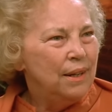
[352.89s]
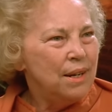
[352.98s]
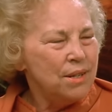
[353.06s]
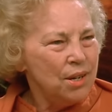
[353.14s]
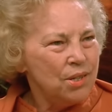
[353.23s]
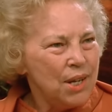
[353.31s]

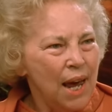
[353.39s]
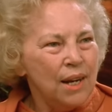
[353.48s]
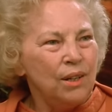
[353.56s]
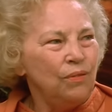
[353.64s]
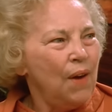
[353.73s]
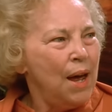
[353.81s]
Does this
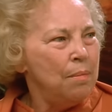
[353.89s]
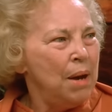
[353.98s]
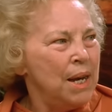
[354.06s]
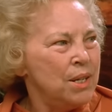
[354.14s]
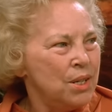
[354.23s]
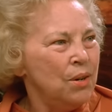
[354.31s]
satisfy
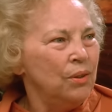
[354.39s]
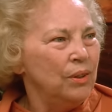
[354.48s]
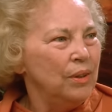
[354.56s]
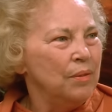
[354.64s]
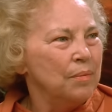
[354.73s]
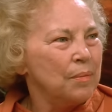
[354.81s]
my
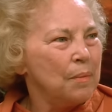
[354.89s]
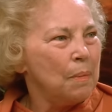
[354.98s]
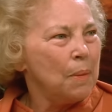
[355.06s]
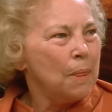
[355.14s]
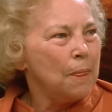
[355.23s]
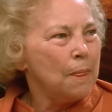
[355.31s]
soul?
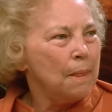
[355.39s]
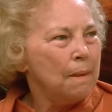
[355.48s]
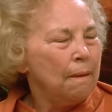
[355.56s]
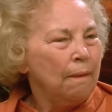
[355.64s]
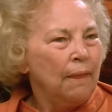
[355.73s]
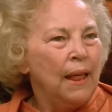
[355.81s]

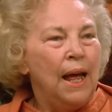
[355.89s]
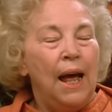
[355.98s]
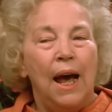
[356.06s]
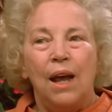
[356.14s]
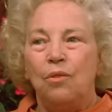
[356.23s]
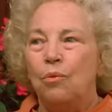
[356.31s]

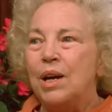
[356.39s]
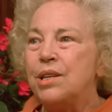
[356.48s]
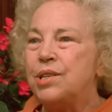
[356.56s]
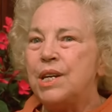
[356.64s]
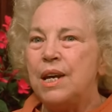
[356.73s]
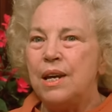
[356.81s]
And
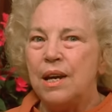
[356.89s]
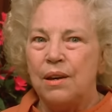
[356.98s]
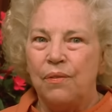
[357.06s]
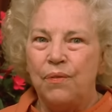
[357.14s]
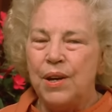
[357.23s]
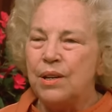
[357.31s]
once he
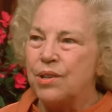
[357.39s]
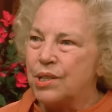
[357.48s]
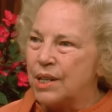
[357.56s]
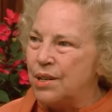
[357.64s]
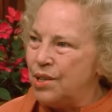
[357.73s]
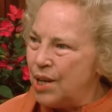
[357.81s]

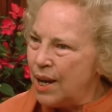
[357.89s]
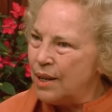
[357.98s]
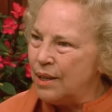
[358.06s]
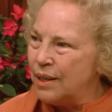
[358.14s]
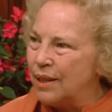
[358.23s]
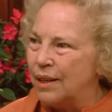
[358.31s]
feels
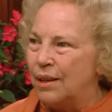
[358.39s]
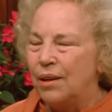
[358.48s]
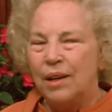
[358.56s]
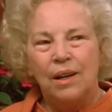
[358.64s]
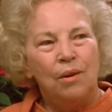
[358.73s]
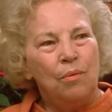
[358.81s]
content
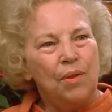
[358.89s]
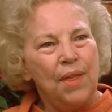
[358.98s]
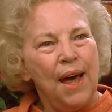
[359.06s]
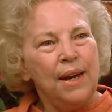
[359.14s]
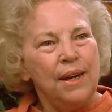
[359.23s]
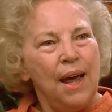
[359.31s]
with
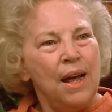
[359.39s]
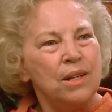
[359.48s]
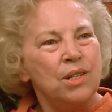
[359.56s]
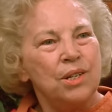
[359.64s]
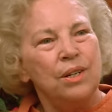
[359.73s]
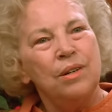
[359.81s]
that
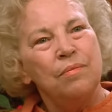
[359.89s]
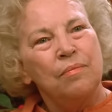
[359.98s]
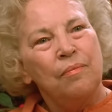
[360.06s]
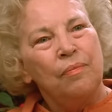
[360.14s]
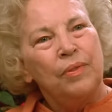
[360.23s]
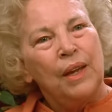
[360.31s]
answer,
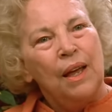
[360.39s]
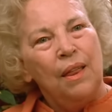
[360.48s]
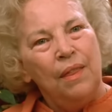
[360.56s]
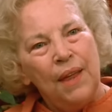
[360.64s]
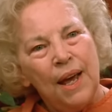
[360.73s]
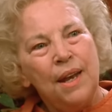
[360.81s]

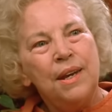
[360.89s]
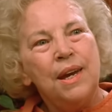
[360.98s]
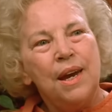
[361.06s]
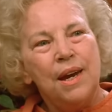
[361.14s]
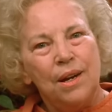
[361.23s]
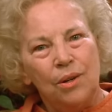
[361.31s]
then
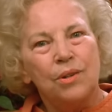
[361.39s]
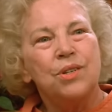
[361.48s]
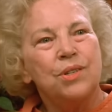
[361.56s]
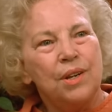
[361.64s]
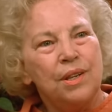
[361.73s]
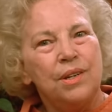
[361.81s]
he
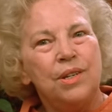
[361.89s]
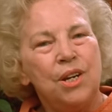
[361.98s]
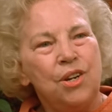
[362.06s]
looks to the